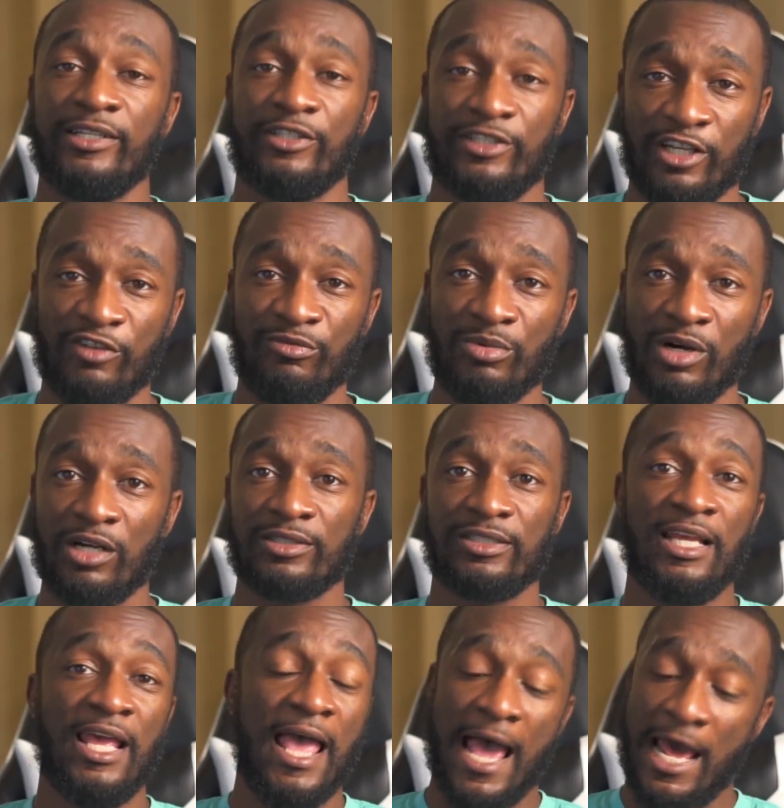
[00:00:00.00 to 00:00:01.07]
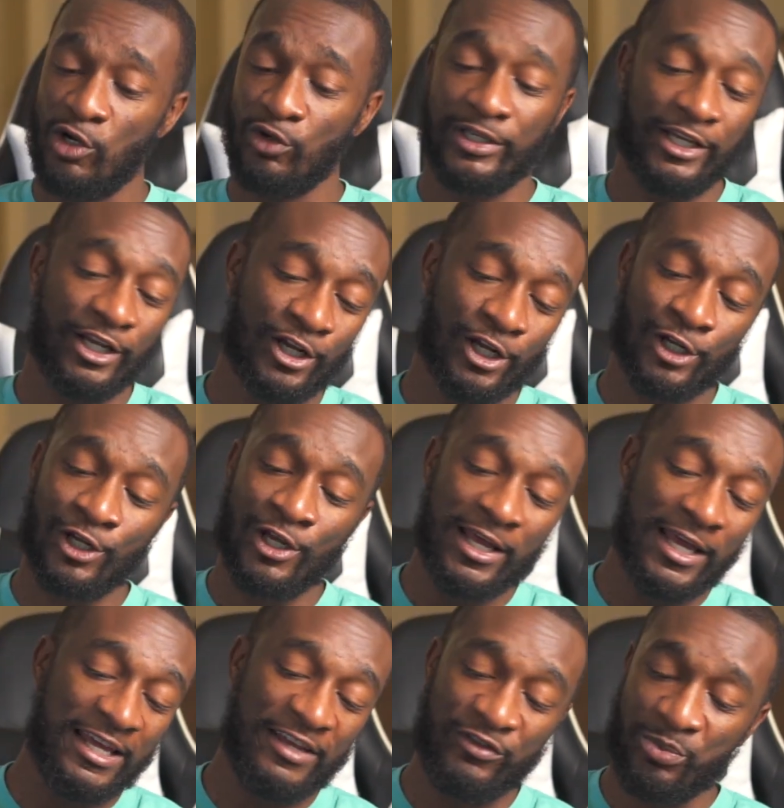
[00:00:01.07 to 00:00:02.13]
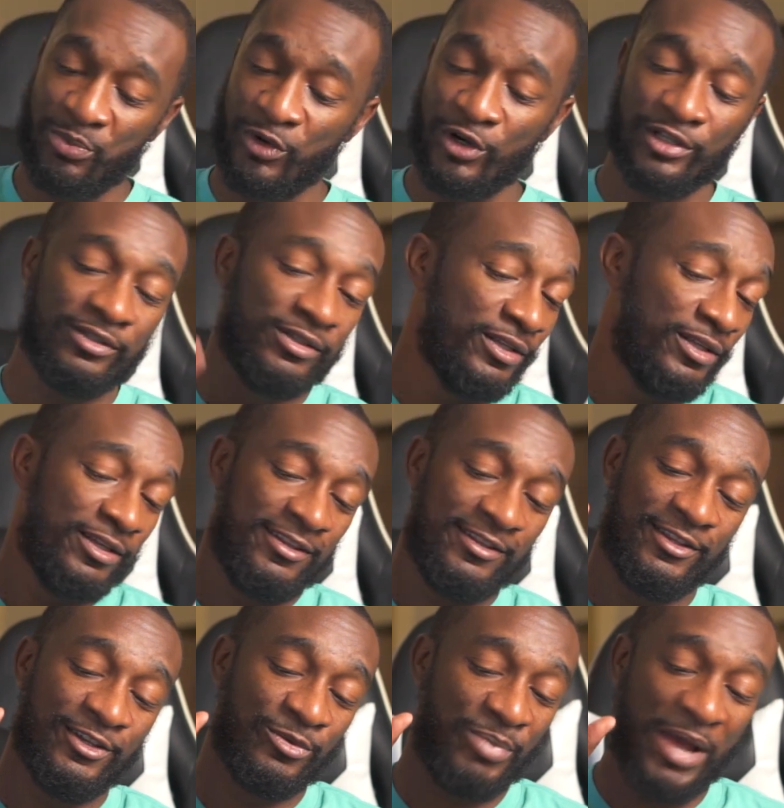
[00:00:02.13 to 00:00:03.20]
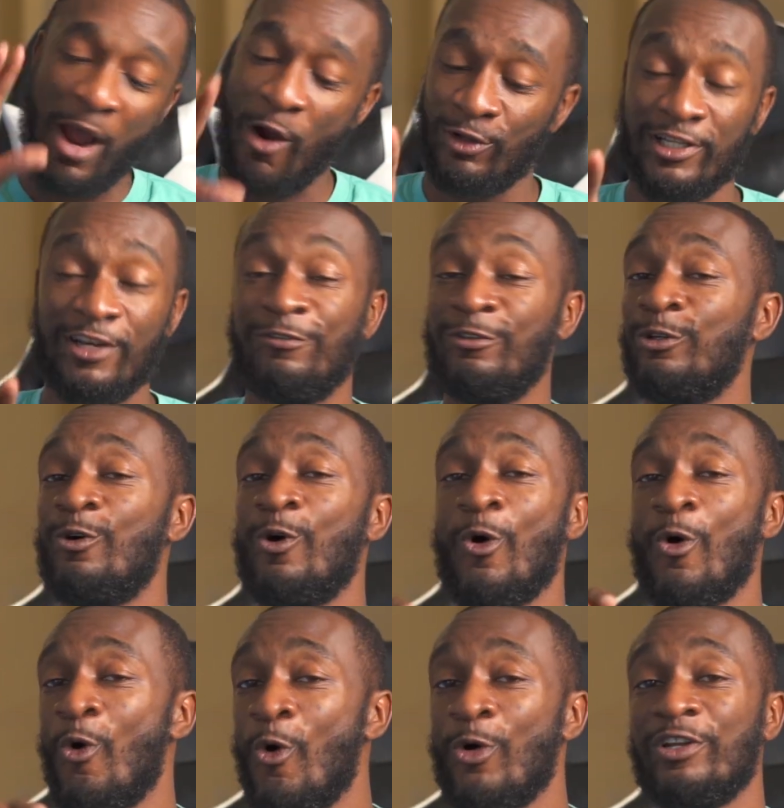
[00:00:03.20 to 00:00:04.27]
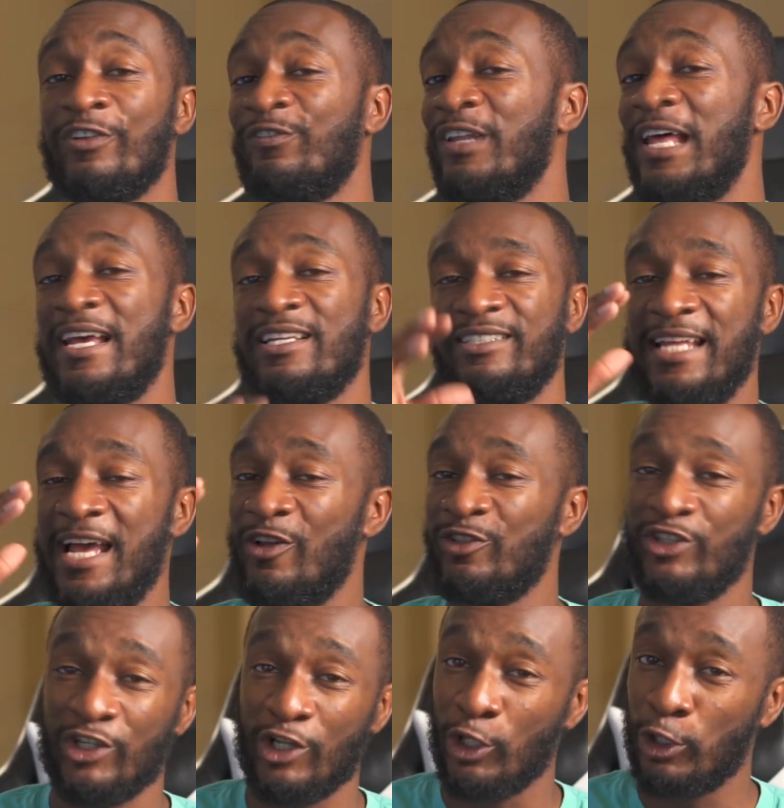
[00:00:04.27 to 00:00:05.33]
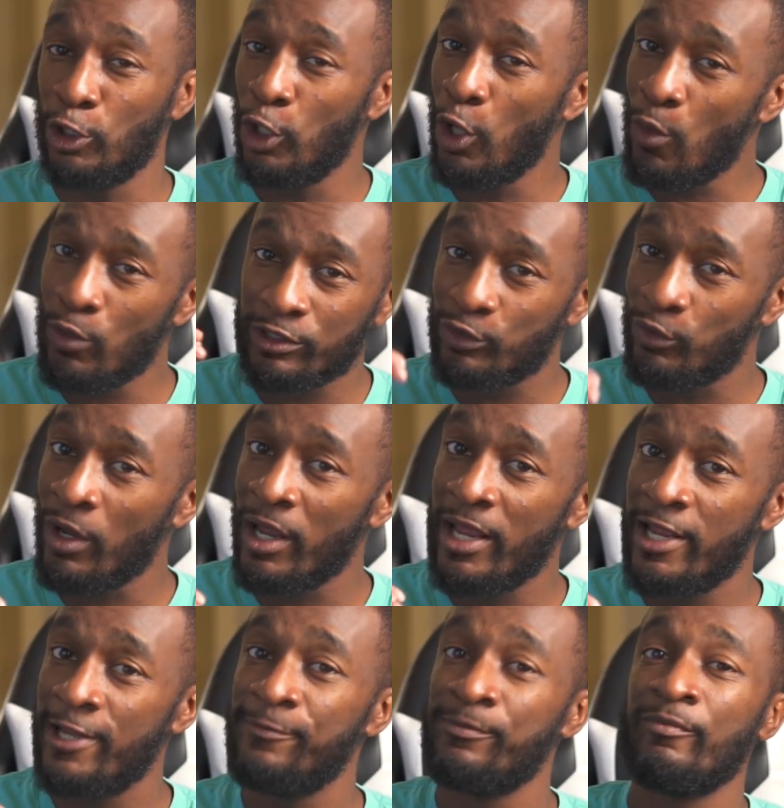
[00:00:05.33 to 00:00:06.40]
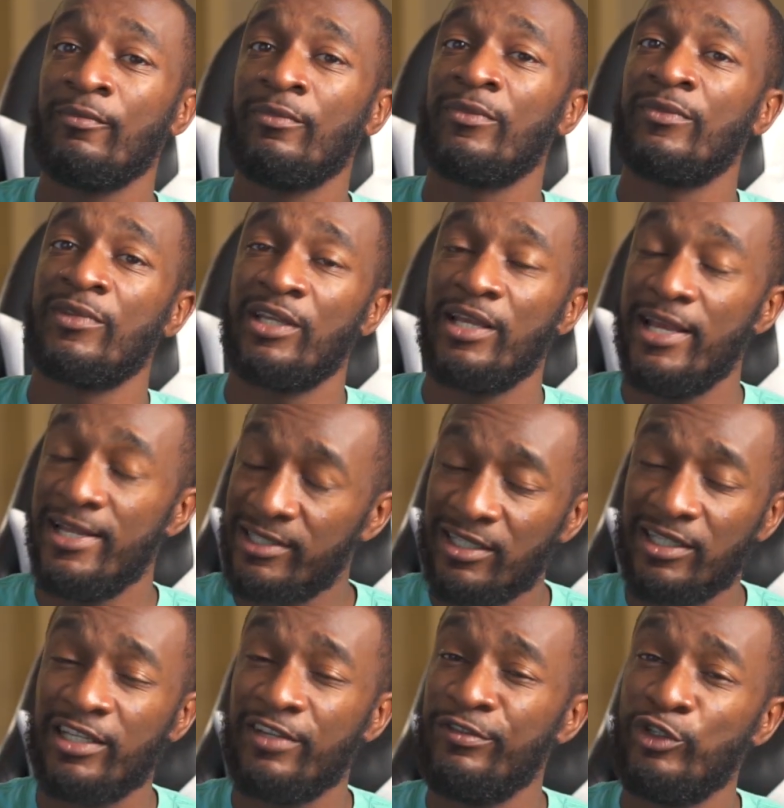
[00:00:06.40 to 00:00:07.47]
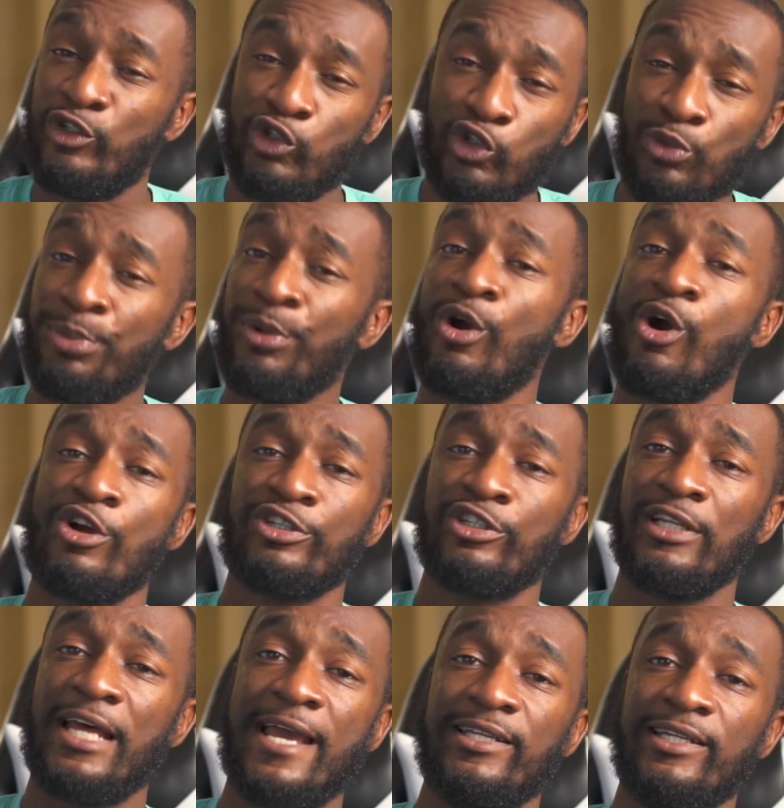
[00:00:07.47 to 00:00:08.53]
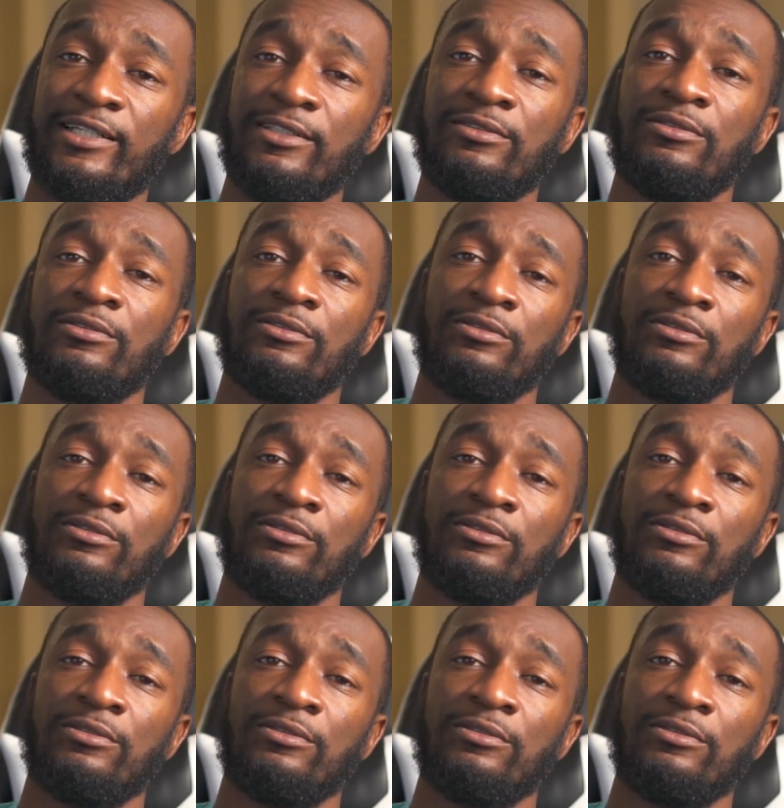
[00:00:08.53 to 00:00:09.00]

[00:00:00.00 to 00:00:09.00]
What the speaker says: a softbox. I don't care if you put the power level on the Flash down to the lowest grade, it's gonna give you super harsh lighting